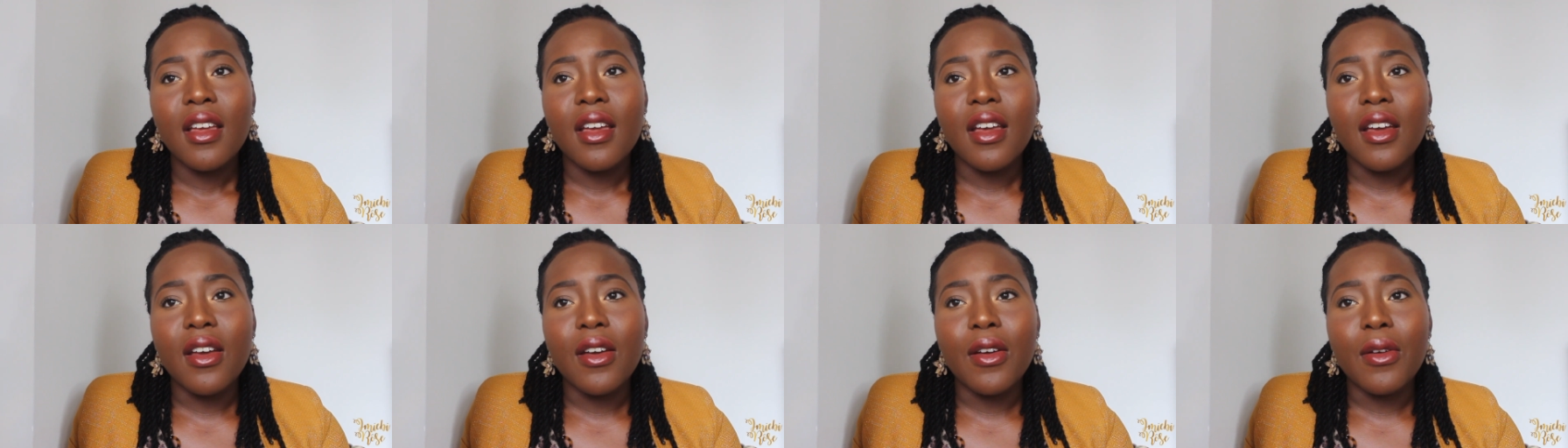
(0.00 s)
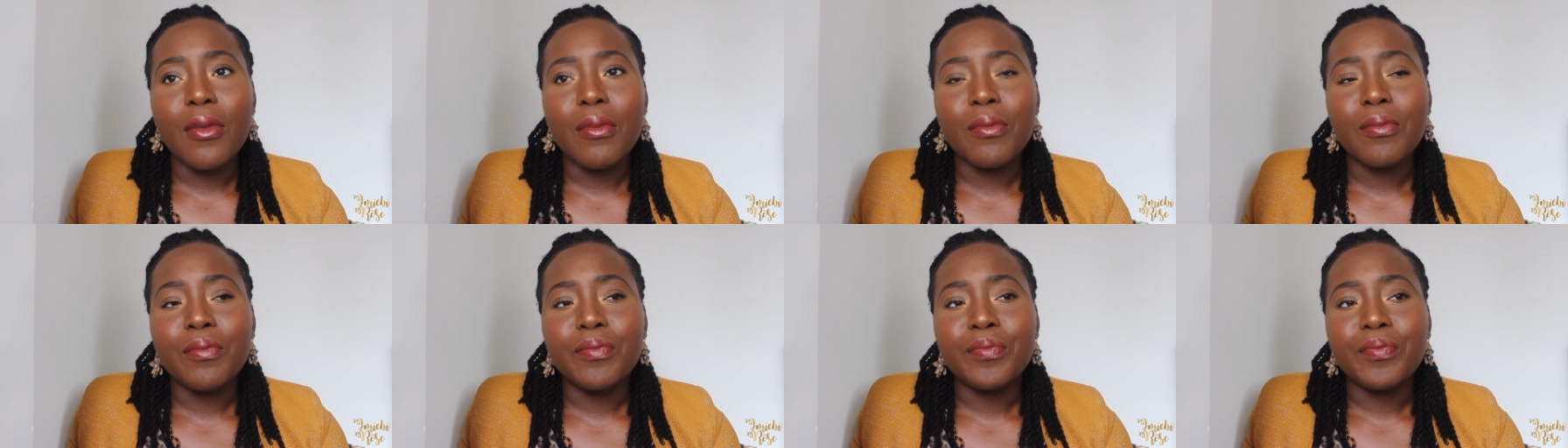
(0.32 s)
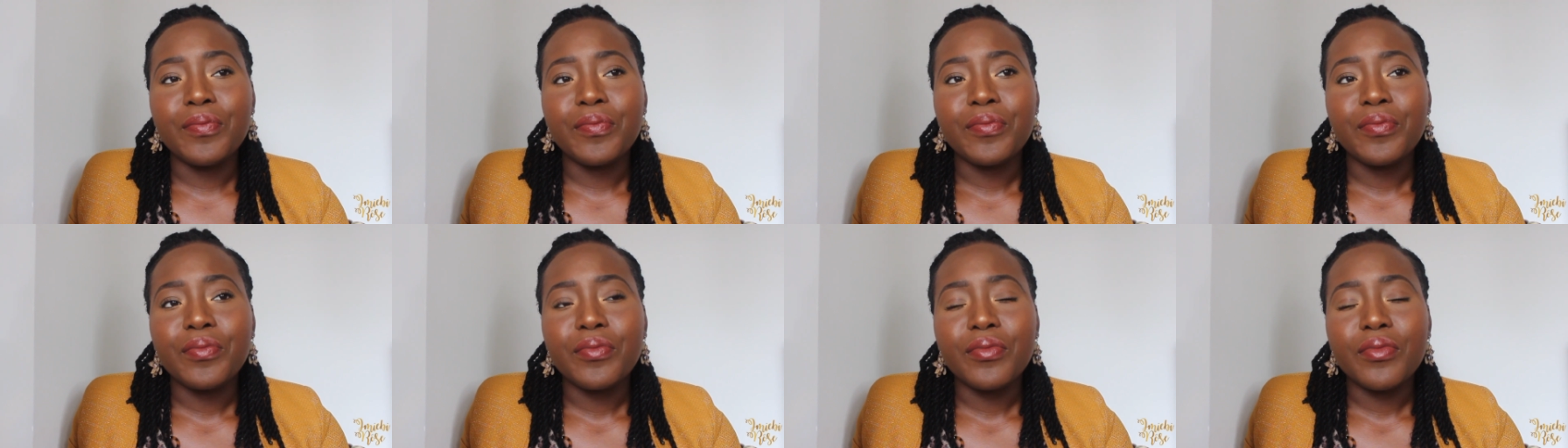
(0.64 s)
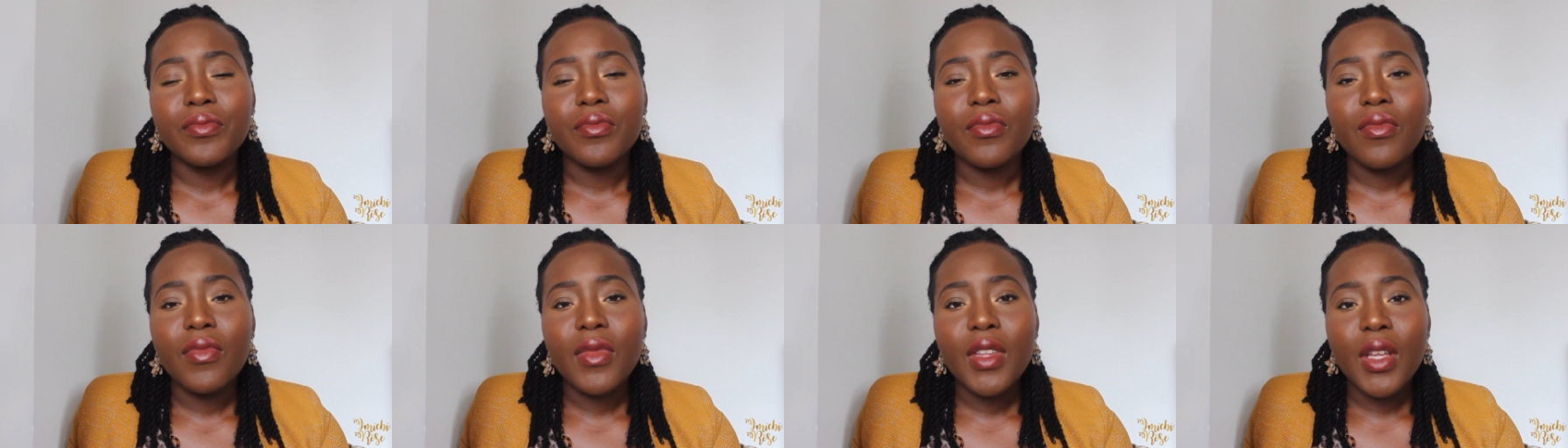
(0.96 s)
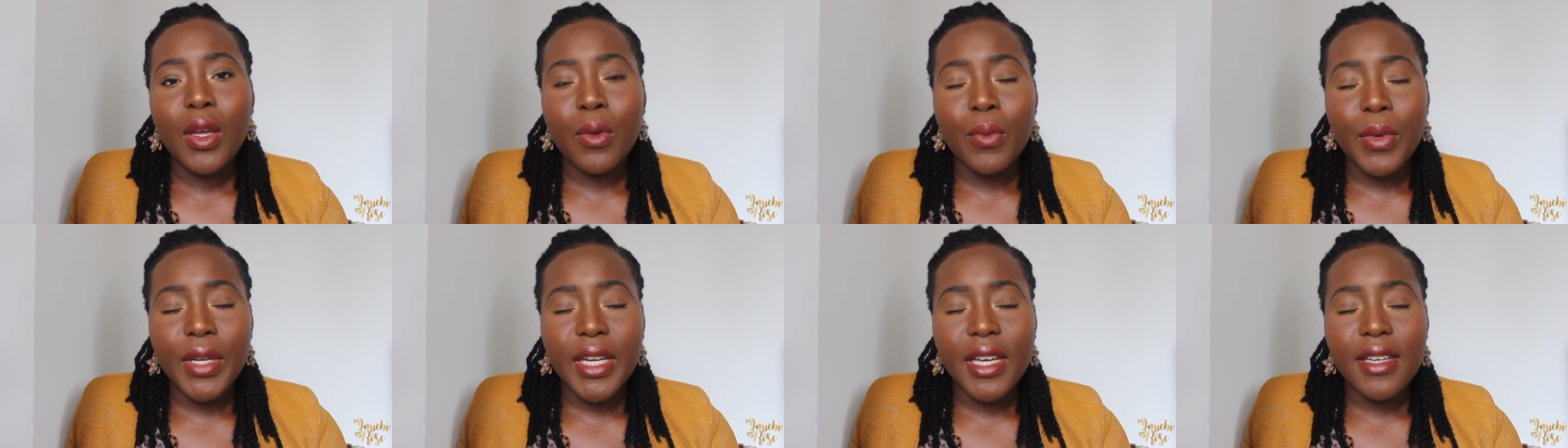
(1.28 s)

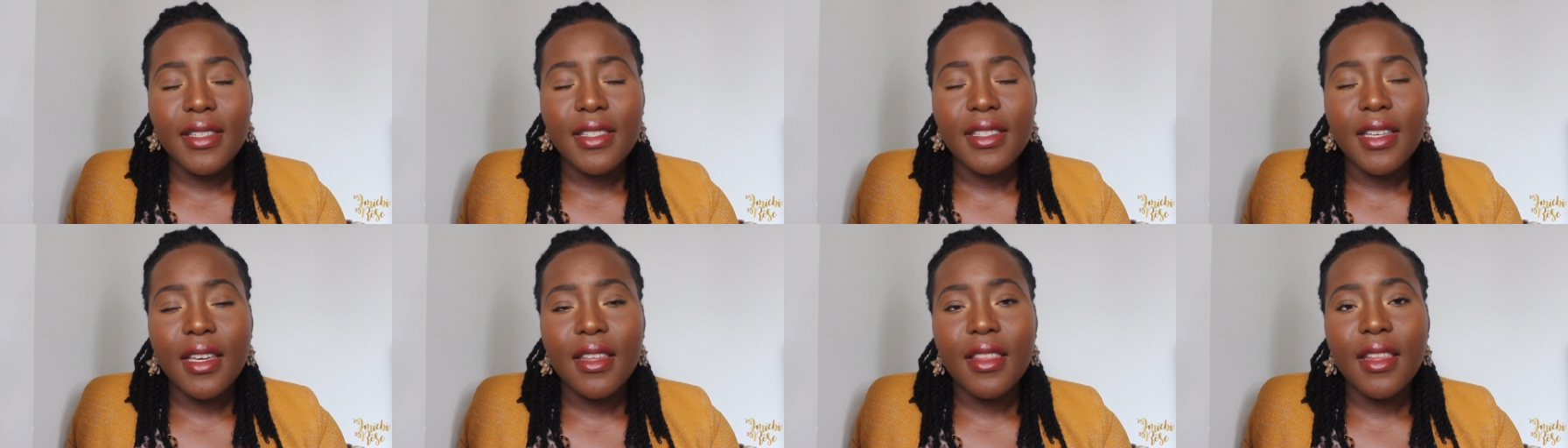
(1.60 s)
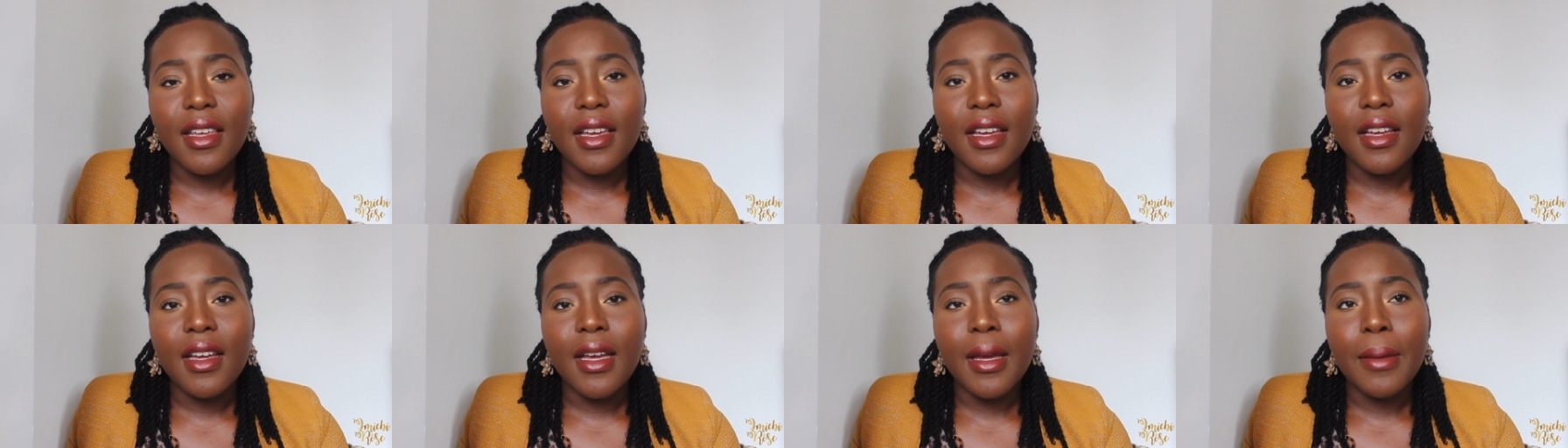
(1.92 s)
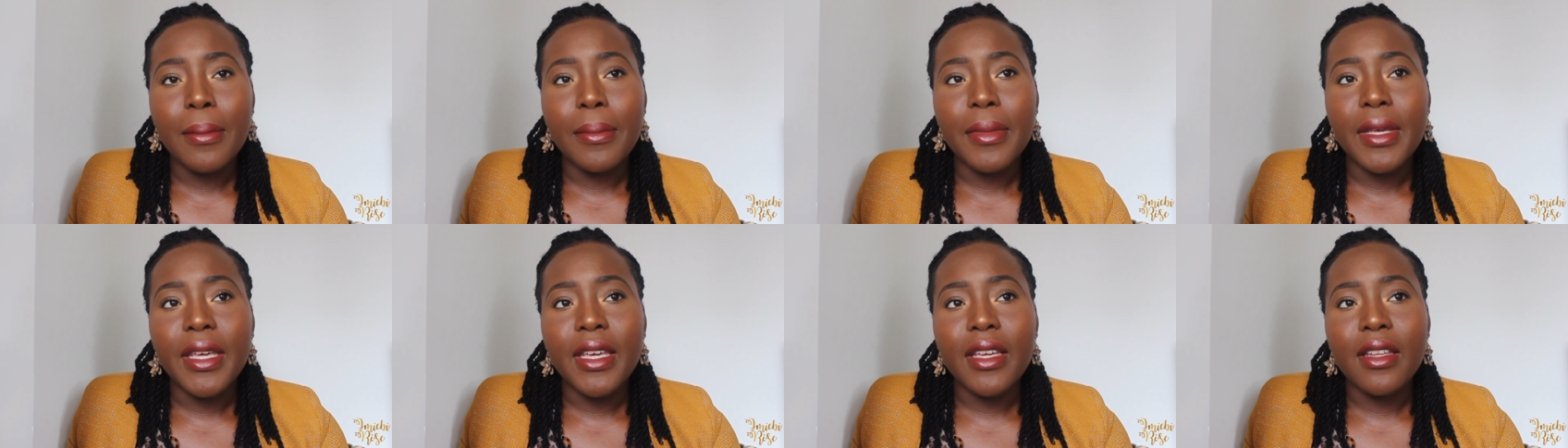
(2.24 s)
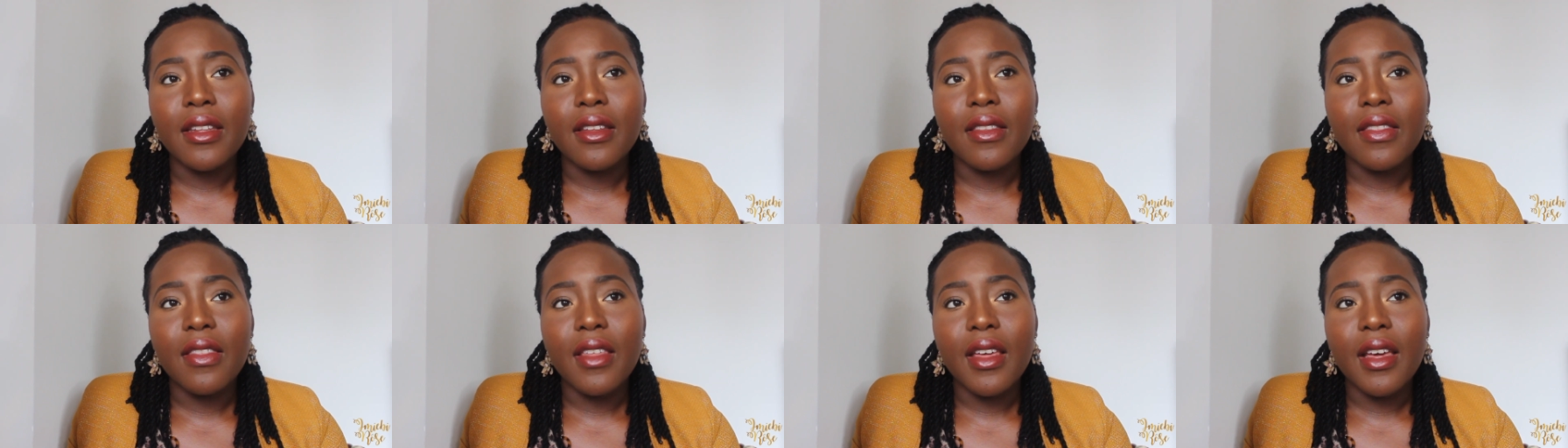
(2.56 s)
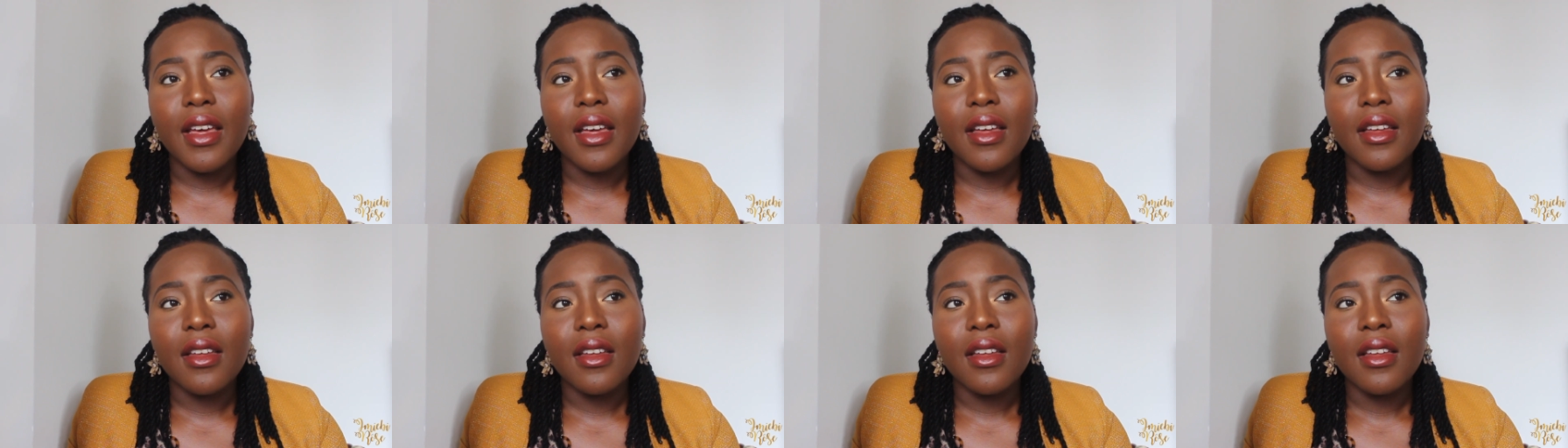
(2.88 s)
when I say that, I mean
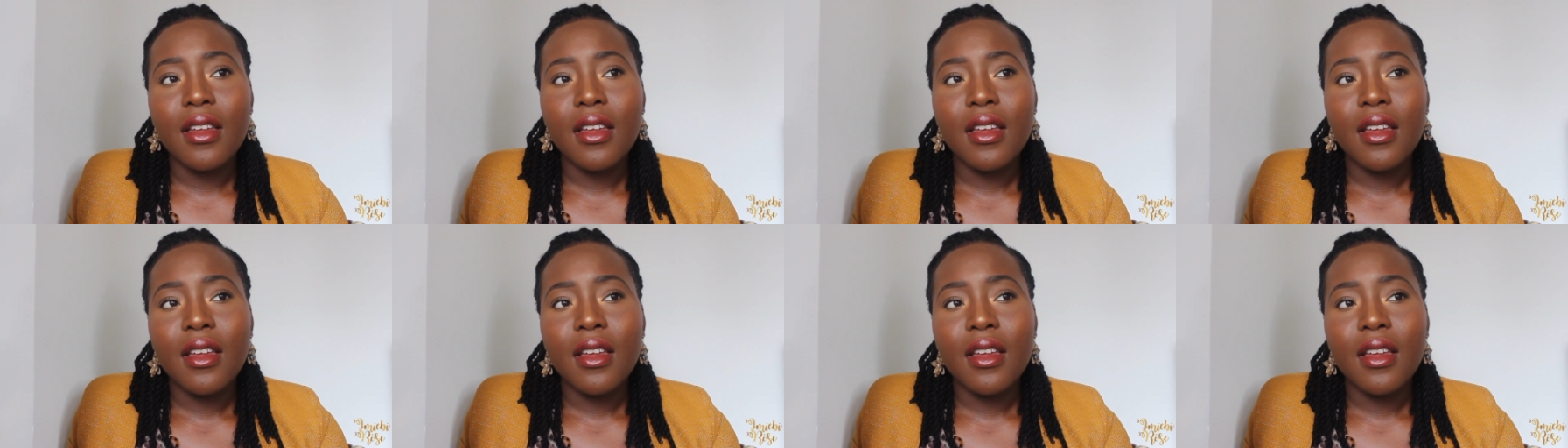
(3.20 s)
that